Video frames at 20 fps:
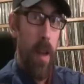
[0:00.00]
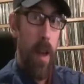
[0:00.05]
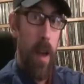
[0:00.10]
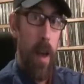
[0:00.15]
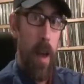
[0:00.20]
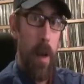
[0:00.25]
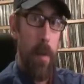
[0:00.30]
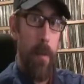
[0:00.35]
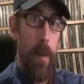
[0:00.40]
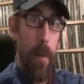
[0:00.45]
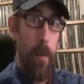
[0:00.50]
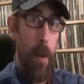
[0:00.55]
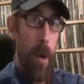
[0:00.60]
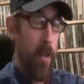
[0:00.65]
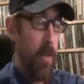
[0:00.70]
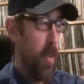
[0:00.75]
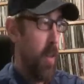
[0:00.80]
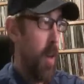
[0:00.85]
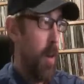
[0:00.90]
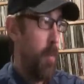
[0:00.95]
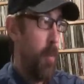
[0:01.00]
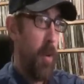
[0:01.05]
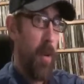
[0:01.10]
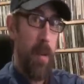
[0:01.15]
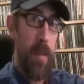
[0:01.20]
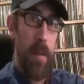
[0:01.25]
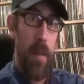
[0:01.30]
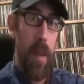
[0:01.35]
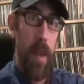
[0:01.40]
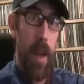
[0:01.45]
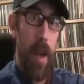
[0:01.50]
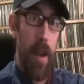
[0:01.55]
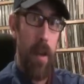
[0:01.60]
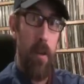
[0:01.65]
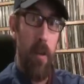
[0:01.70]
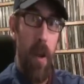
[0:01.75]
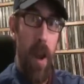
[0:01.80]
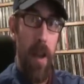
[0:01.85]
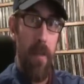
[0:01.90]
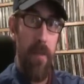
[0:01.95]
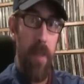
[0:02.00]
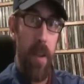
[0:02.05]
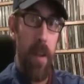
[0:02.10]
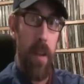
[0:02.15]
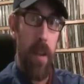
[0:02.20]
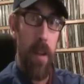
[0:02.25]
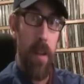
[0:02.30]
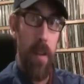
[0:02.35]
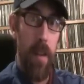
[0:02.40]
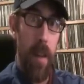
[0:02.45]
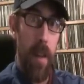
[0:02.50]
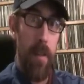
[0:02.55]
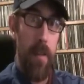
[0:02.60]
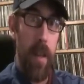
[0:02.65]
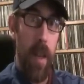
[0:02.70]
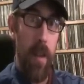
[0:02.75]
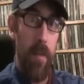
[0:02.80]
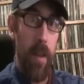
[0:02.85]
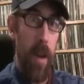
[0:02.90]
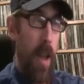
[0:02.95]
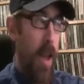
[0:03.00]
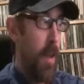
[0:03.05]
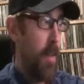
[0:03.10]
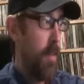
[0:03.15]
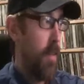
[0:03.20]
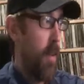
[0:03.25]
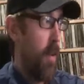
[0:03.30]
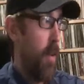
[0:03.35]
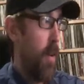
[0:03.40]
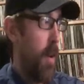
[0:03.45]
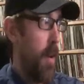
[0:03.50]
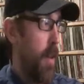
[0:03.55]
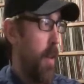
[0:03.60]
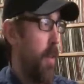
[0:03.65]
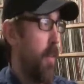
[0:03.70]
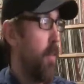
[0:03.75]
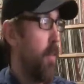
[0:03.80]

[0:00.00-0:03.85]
I'm also going to put the graphic that David has on